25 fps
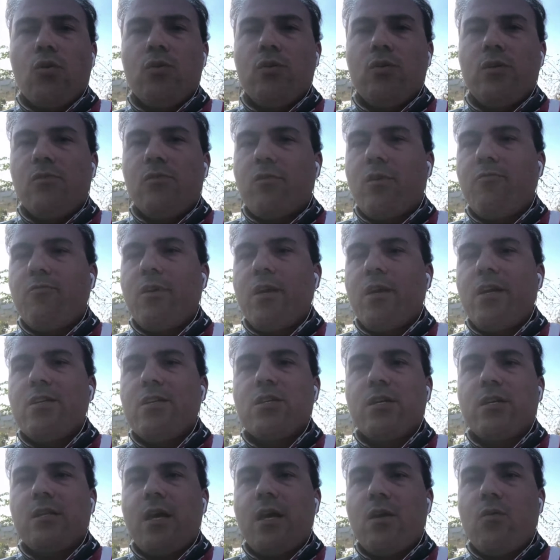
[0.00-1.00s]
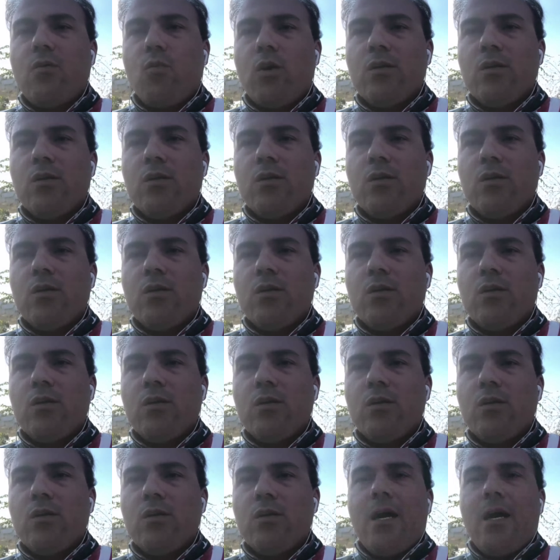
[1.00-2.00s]
show the rage and they want
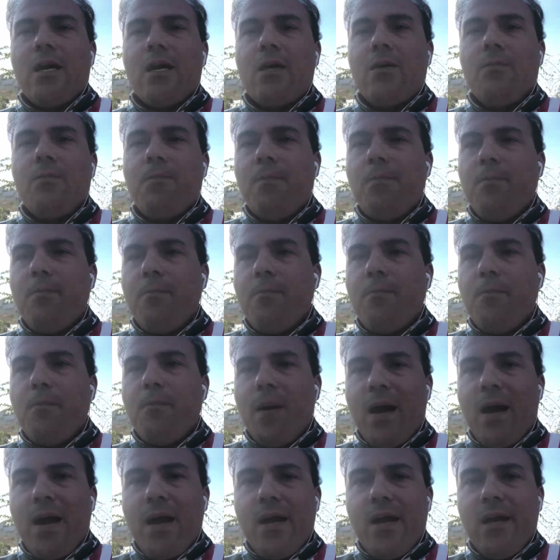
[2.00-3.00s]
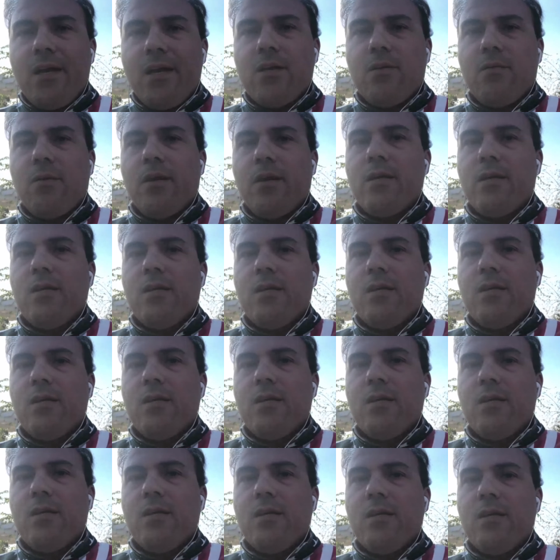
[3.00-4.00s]
to attack back
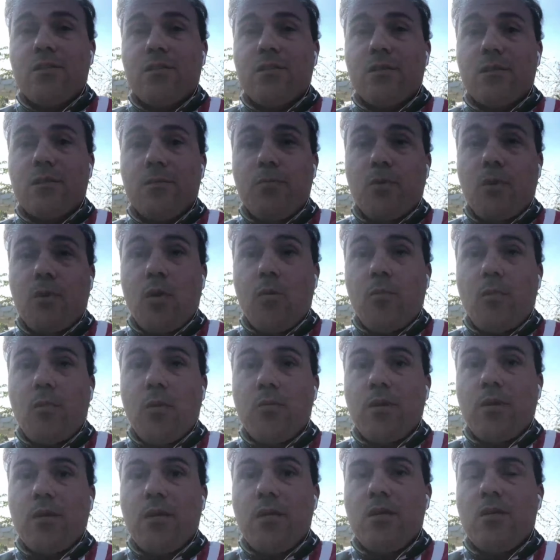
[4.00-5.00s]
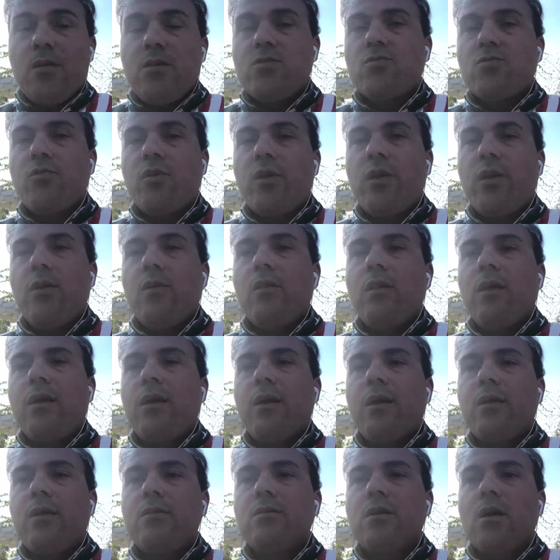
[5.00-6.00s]
and targeting probably
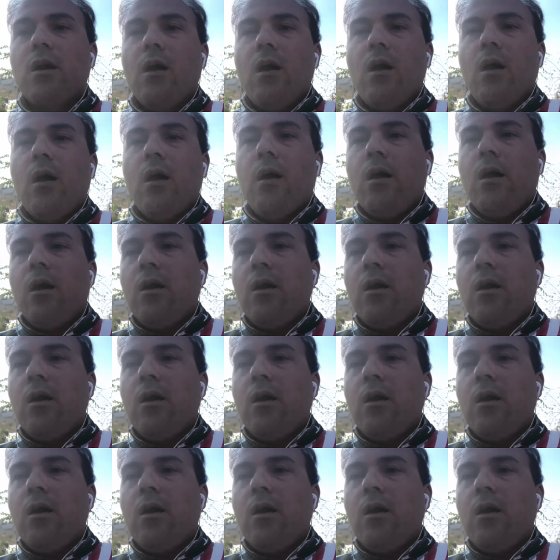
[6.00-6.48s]
Israel and